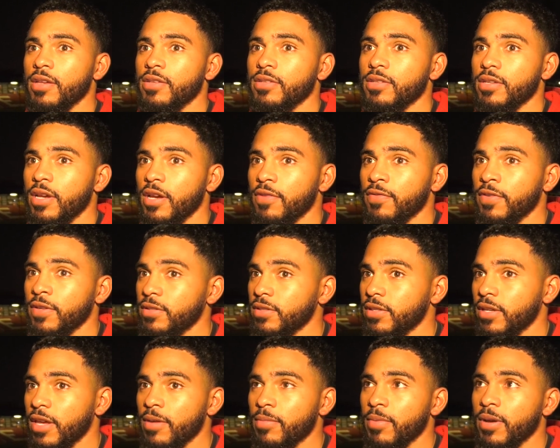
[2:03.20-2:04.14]
So yeah, I think it's
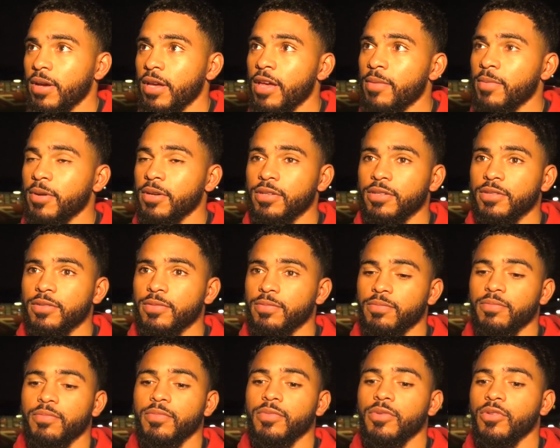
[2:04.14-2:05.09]
a game by game. I can just
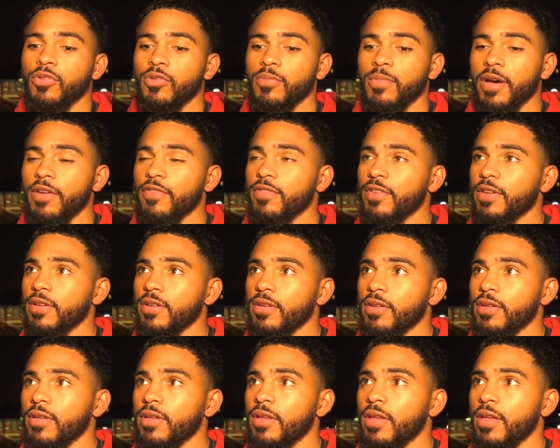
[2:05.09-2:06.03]
do my thing,
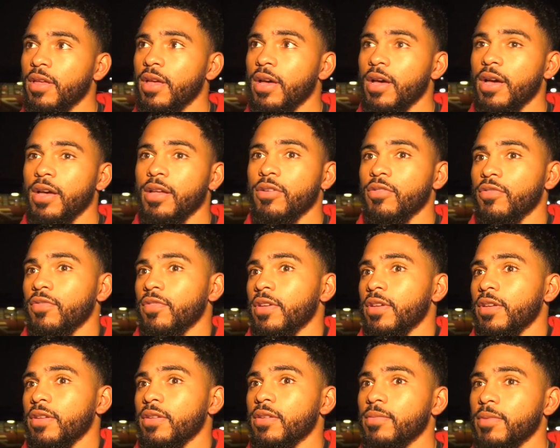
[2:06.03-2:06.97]
and
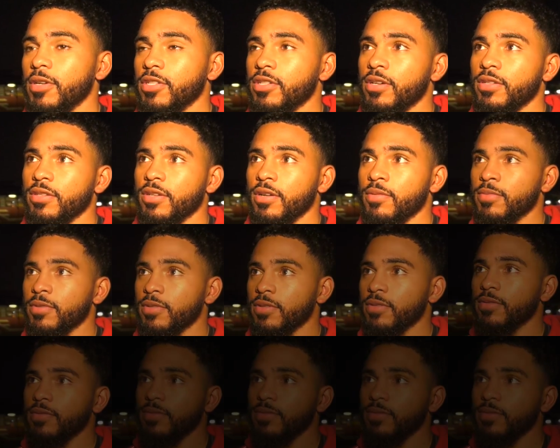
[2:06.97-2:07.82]
hopefully my chance comes.